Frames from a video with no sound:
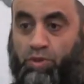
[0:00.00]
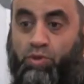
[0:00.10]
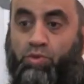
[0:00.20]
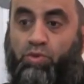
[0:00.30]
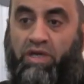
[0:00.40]

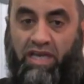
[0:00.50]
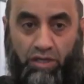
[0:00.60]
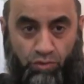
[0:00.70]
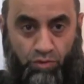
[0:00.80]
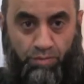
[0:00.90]
you, a
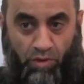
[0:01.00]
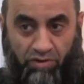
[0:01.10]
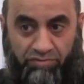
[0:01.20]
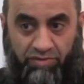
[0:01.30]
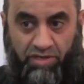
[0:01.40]
group
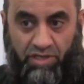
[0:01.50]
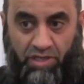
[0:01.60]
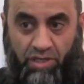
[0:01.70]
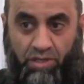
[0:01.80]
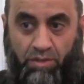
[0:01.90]
of
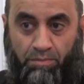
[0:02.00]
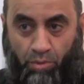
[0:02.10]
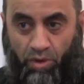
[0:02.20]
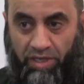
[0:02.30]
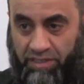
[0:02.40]

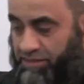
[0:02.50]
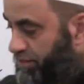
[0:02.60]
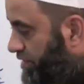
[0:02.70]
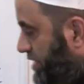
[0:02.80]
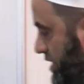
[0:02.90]
boys.